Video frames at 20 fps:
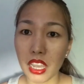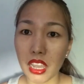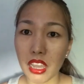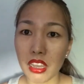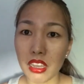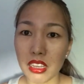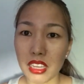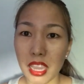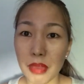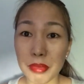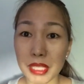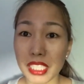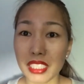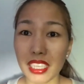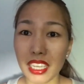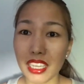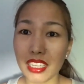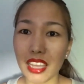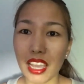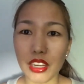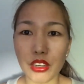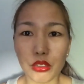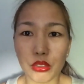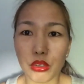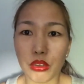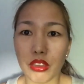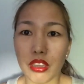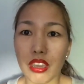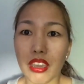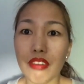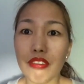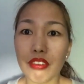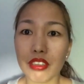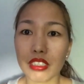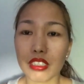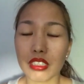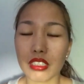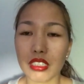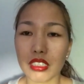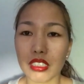I mean, I don't know if
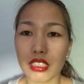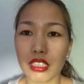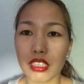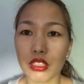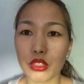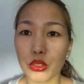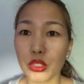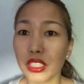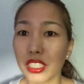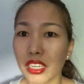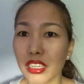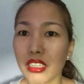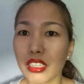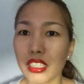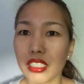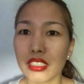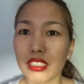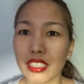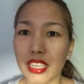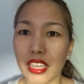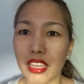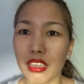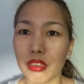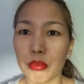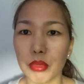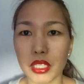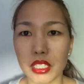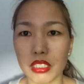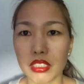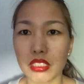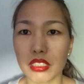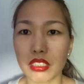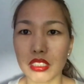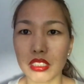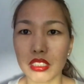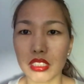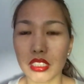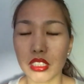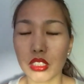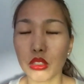it's really a good thing,
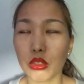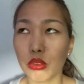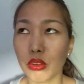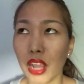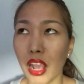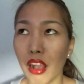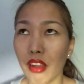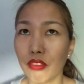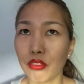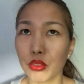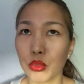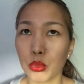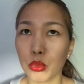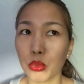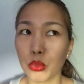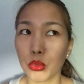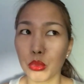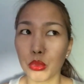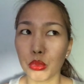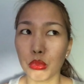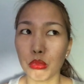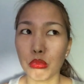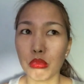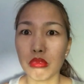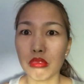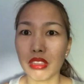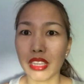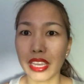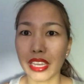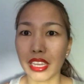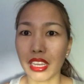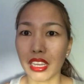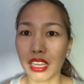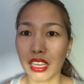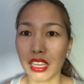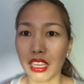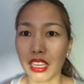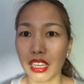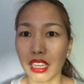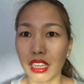because you don't have to like
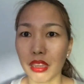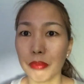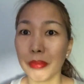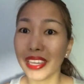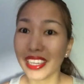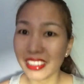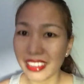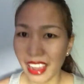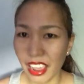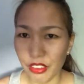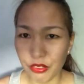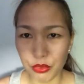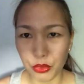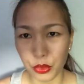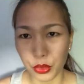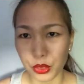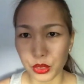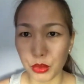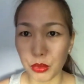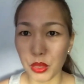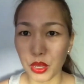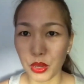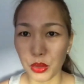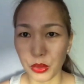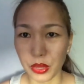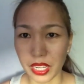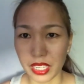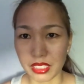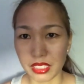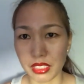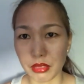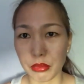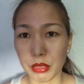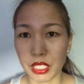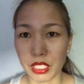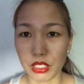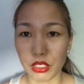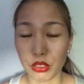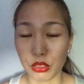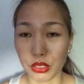make an effort to be noticed,
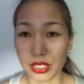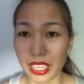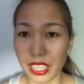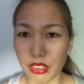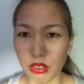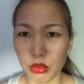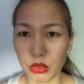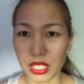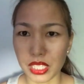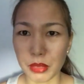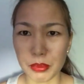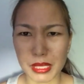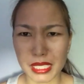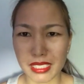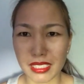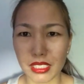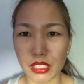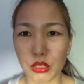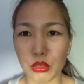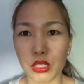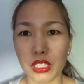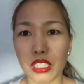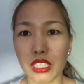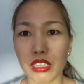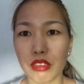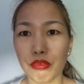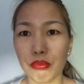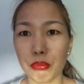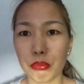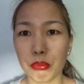but you'll get noticed because it's really,